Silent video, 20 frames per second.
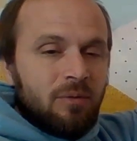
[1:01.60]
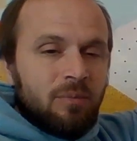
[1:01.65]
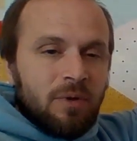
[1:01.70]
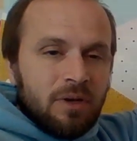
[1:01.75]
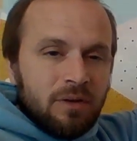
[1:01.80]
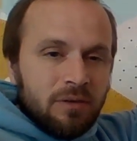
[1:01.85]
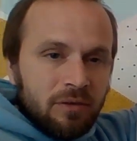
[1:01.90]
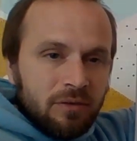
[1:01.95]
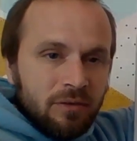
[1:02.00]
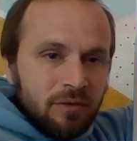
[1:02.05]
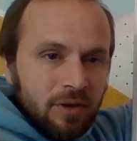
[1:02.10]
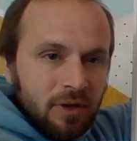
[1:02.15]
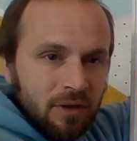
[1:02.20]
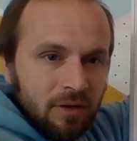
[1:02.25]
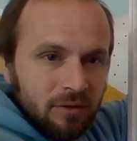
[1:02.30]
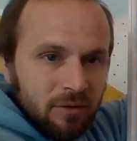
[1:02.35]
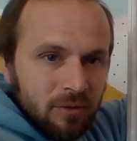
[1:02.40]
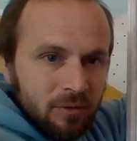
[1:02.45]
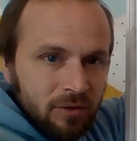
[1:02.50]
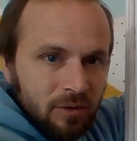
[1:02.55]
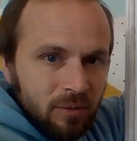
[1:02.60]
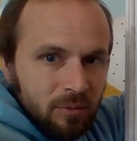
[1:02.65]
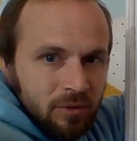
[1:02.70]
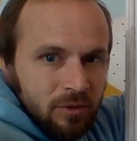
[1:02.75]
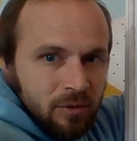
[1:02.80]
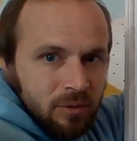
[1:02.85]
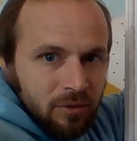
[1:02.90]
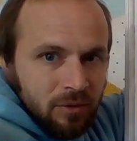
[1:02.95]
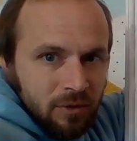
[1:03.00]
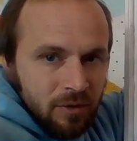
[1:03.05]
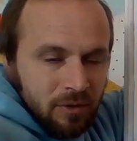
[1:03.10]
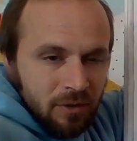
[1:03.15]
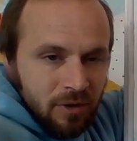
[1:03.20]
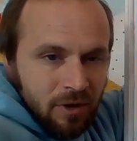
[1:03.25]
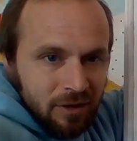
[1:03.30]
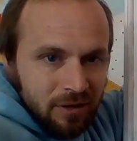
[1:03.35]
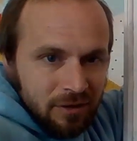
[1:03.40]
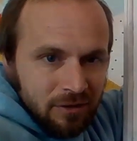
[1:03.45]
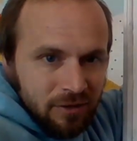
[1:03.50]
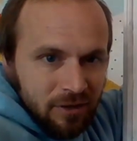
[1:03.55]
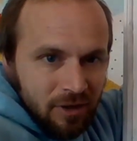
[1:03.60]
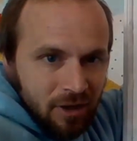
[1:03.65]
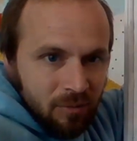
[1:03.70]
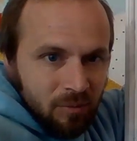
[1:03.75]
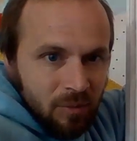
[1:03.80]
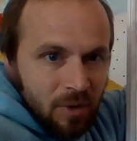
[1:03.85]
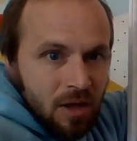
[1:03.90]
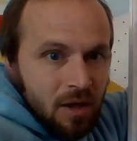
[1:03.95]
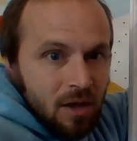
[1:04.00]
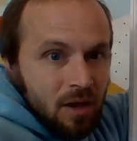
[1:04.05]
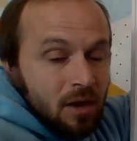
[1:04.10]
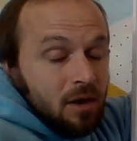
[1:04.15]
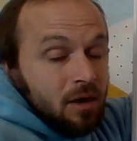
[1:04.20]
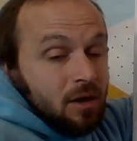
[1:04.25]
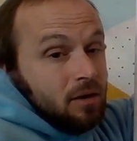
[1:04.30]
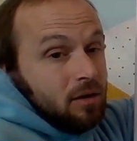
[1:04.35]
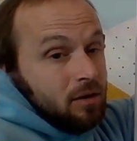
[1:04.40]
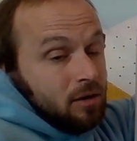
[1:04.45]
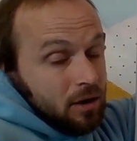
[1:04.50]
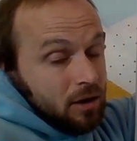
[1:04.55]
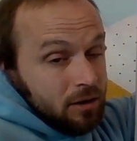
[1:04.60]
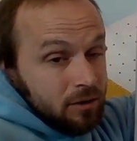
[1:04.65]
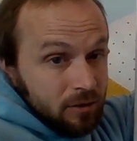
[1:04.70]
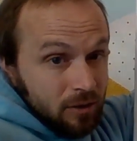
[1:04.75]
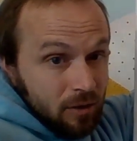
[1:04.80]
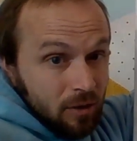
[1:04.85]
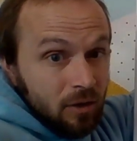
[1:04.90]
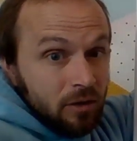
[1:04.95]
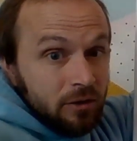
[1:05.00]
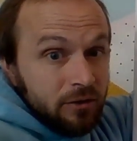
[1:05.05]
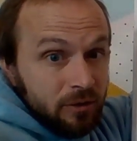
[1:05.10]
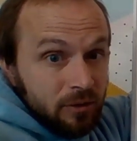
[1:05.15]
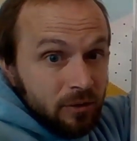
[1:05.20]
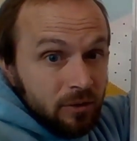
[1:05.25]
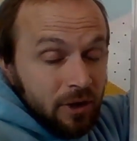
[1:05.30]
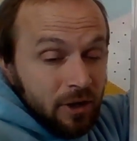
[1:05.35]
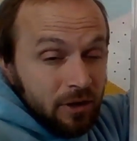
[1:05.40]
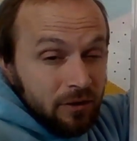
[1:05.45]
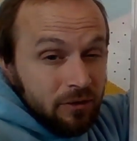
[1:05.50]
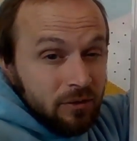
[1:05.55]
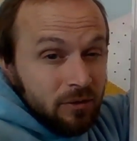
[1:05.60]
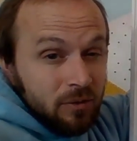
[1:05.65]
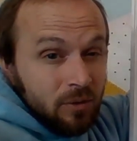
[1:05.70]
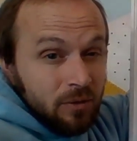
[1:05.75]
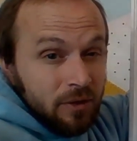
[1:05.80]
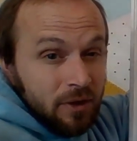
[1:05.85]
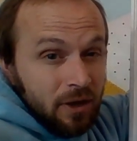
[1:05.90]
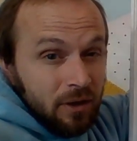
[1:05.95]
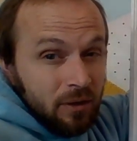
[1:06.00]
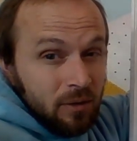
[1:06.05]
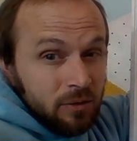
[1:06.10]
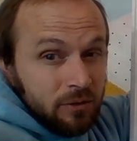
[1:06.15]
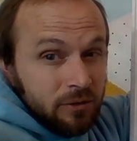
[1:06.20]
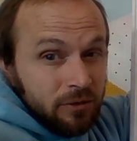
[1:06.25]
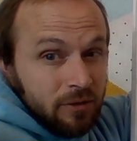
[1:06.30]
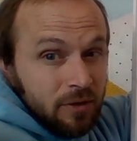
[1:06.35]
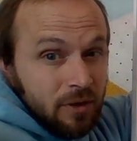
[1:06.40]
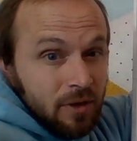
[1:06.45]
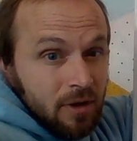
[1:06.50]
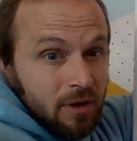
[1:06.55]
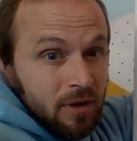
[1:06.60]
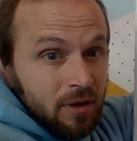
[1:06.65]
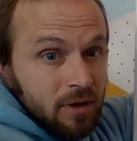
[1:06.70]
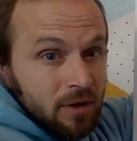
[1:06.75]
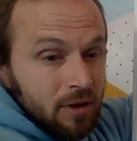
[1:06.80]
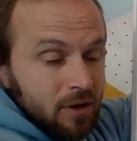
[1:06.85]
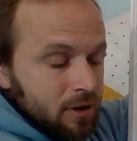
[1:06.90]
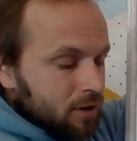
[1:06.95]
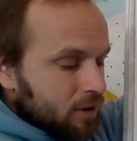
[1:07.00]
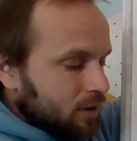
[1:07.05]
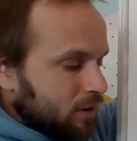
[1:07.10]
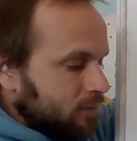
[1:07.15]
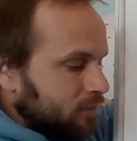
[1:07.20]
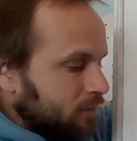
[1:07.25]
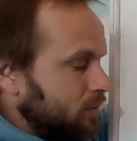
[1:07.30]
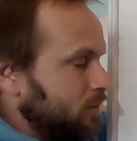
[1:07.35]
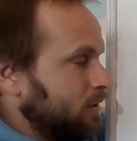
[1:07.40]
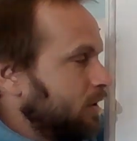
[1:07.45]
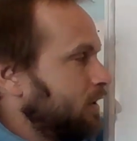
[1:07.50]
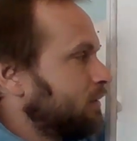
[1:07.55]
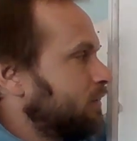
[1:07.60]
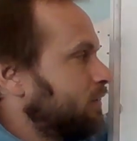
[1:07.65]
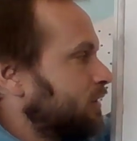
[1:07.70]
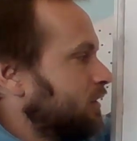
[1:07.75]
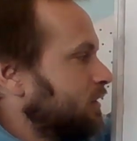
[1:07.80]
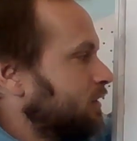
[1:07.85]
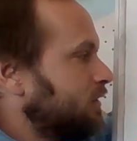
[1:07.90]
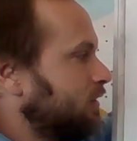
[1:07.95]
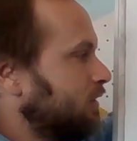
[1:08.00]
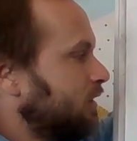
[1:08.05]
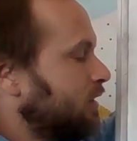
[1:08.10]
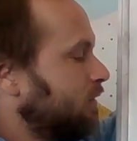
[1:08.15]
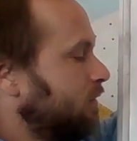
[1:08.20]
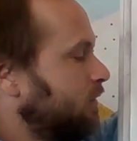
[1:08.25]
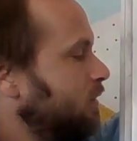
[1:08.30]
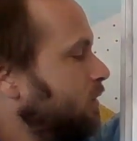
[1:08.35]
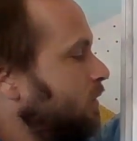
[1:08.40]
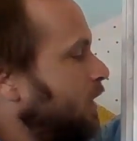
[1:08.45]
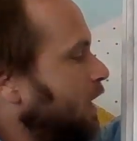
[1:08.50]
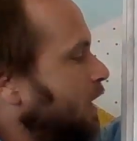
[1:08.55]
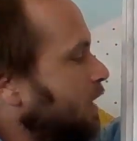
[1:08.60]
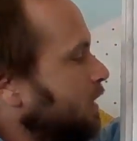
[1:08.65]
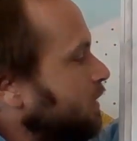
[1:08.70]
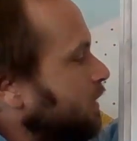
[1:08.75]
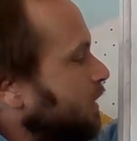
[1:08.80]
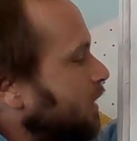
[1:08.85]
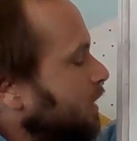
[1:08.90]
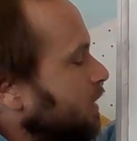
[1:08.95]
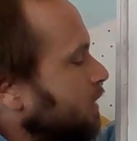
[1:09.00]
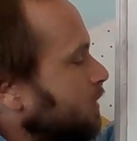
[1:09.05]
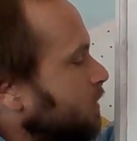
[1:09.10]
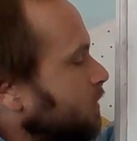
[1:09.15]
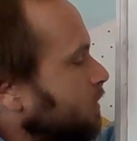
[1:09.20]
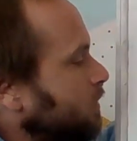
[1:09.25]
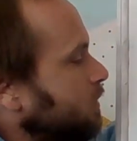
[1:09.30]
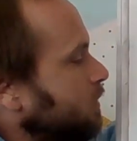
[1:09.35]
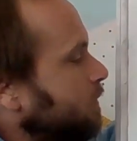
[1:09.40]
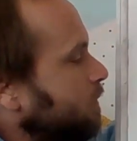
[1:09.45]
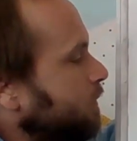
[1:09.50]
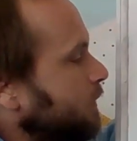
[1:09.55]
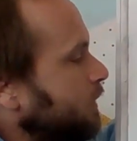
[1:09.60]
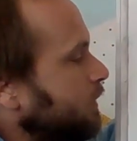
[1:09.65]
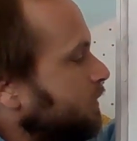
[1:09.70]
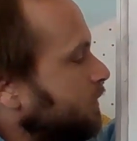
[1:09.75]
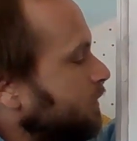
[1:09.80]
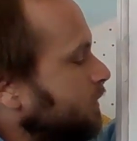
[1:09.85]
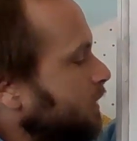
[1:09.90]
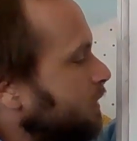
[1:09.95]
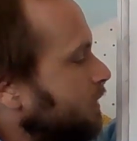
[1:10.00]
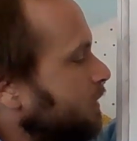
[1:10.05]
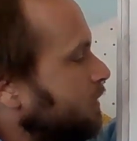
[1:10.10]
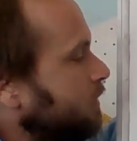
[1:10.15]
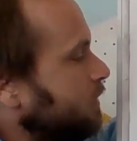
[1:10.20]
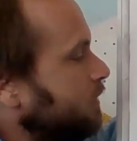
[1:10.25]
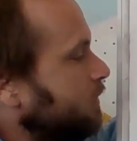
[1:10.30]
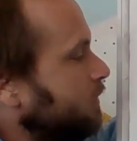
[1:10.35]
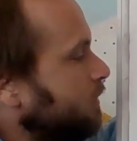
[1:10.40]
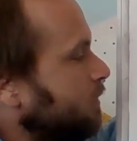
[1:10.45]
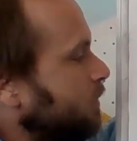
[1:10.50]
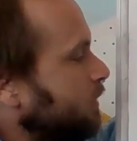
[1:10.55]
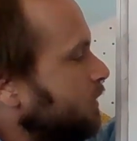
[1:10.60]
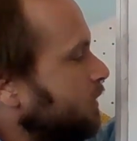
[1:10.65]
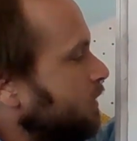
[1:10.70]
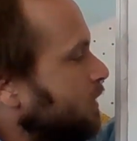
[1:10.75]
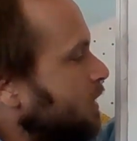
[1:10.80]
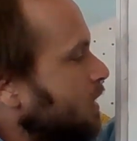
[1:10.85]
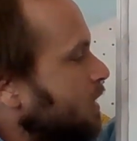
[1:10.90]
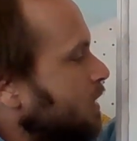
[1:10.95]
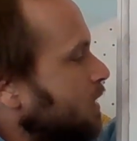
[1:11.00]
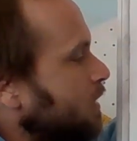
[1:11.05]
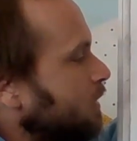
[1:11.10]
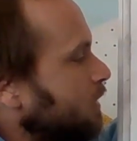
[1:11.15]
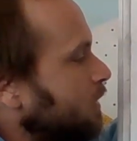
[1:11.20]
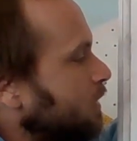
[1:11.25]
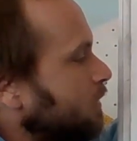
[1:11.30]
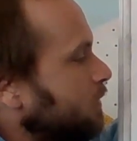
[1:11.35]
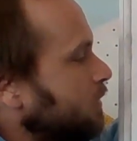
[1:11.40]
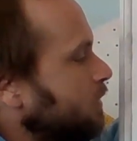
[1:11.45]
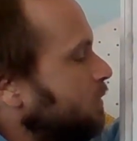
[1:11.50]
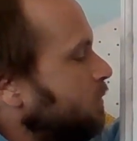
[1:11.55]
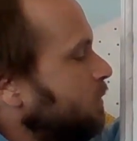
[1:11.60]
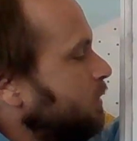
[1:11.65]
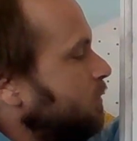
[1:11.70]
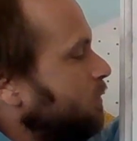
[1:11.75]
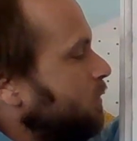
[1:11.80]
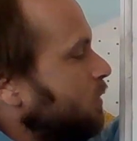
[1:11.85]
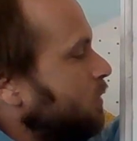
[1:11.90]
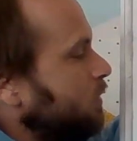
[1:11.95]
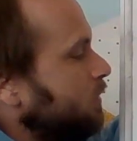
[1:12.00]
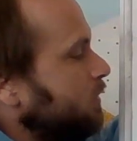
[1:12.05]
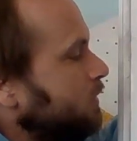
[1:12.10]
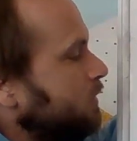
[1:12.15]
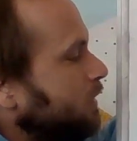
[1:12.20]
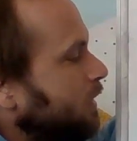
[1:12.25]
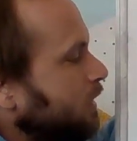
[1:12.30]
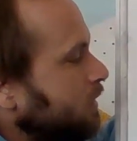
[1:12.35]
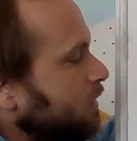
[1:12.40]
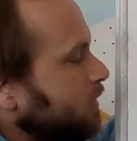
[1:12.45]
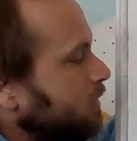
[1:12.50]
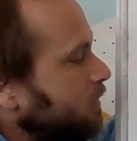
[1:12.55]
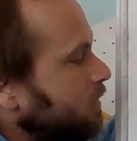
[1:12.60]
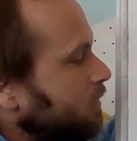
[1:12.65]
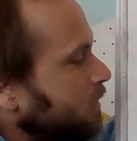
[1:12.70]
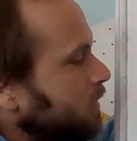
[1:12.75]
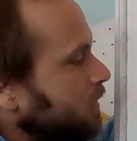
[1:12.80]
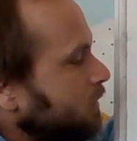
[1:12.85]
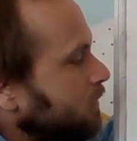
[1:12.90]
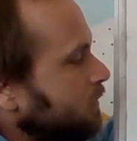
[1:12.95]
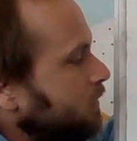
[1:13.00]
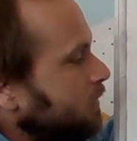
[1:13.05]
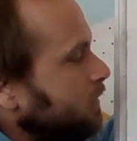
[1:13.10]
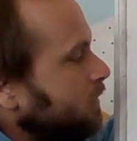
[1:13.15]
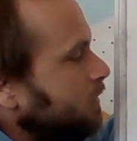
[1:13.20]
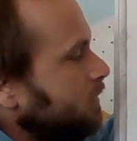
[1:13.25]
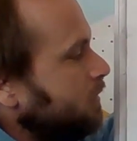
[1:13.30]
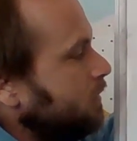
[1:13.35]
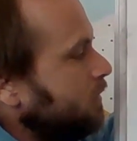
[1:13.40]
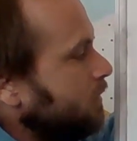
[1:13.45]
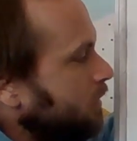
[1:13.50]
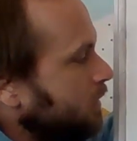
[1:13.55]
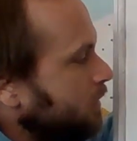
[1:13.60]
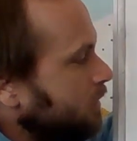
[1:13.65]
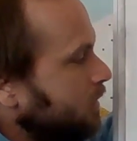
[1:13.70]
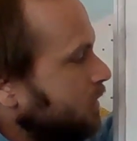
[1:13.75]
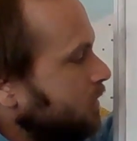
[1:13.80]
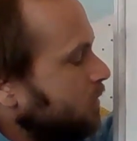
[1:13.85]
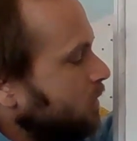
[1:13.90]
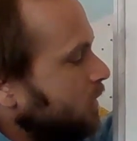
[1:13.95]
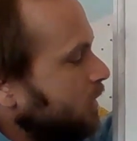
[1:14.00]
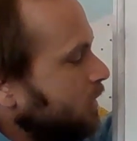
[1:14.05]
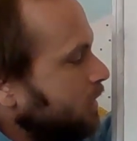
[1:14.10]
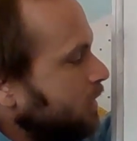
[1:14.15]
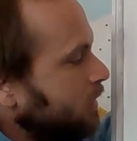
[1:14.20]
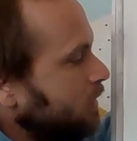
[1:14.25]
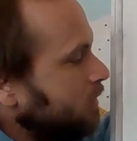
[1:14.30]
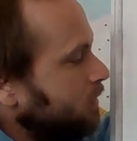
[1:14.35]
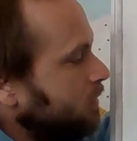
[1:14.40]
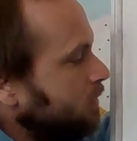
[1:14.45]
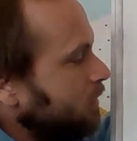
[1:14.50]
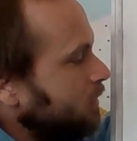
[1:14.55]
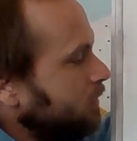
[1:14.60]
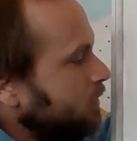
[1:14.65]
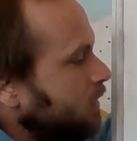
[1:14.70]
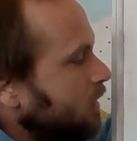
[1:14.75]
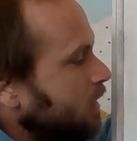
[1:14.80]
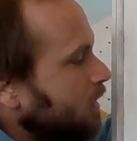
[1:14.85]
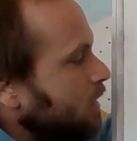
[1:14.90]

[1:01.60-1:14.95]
minutes and seconds are something to do with the clock and time. All right. Also, it has to do with angles. For instance, if you had an angle, let's say that looks something like a little bit more than 90 degrees. Okay, not quite 90 degrees.